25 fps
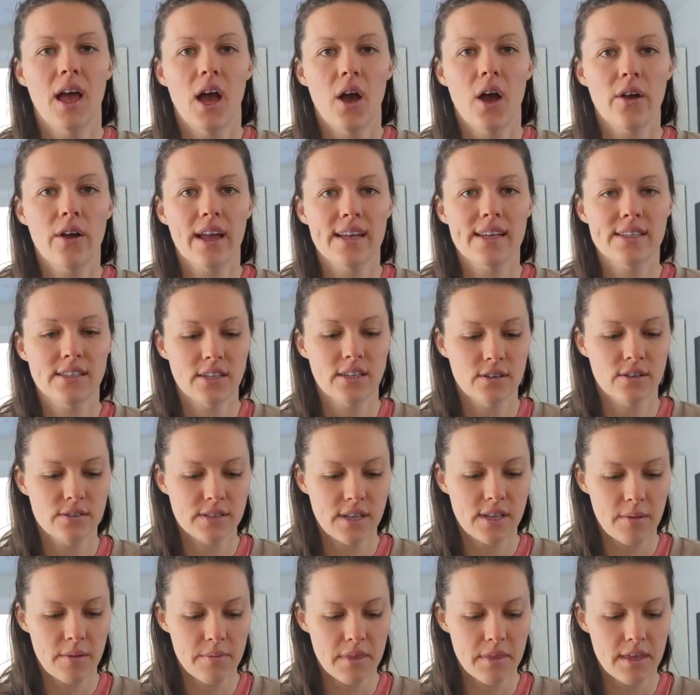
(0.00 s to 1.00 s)
Okay, so
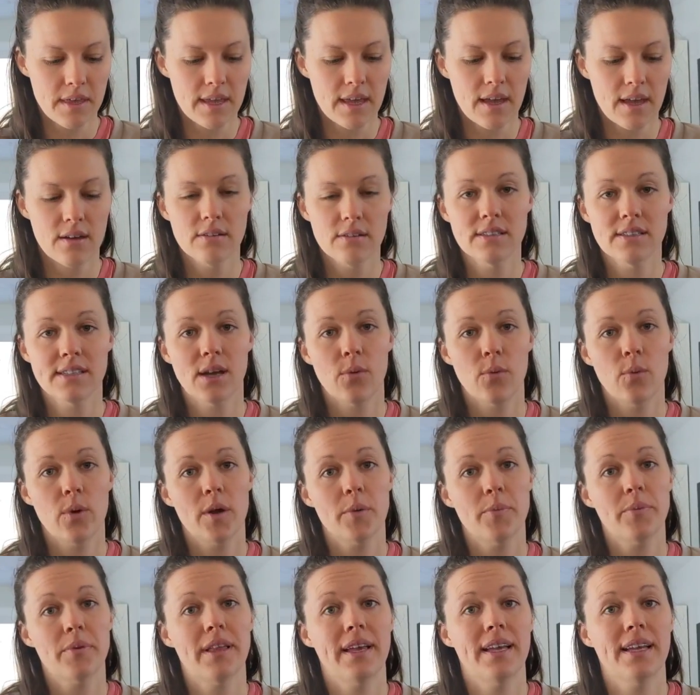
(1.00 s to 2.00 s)
something else that we're
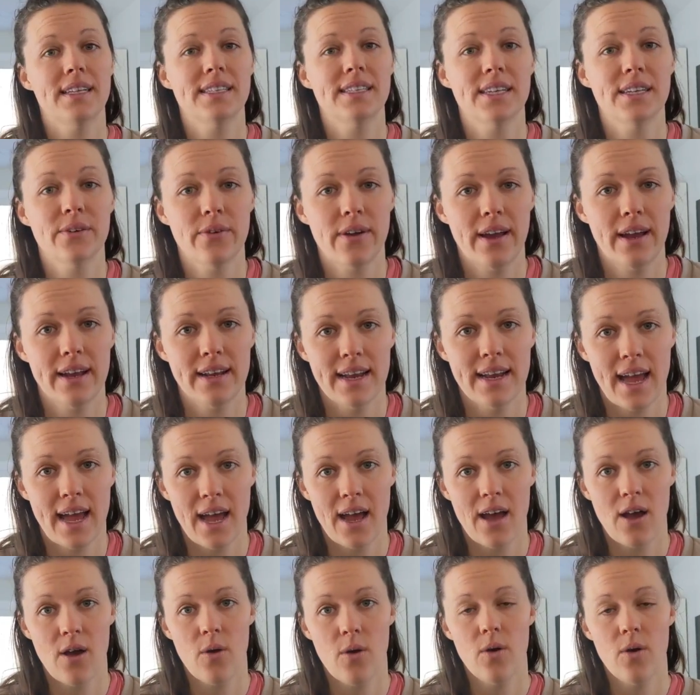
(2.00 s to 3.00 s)
planting right
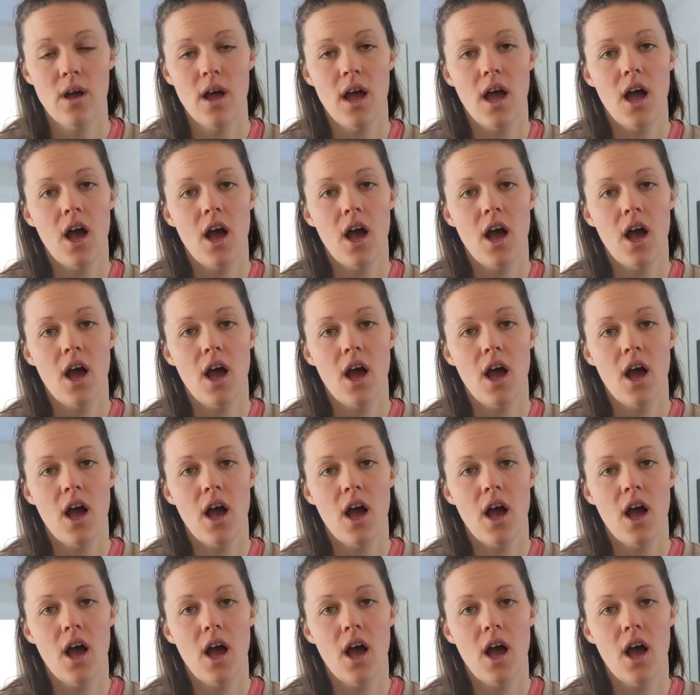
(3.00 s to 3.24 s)
now